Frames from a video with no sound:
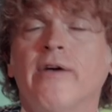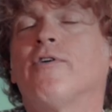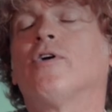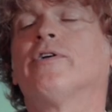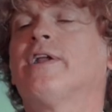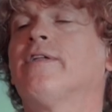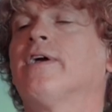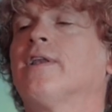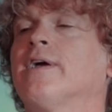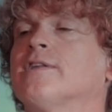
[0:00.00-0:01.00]
never heard
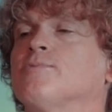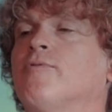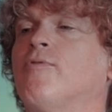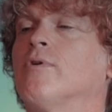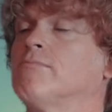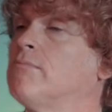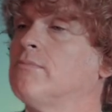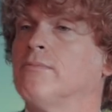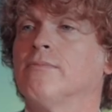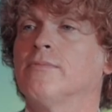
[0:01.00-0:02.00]
anything like this before
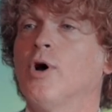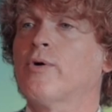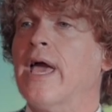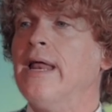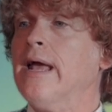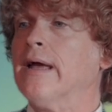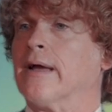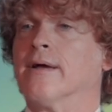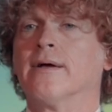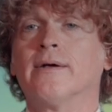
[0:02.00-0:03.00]
no kidding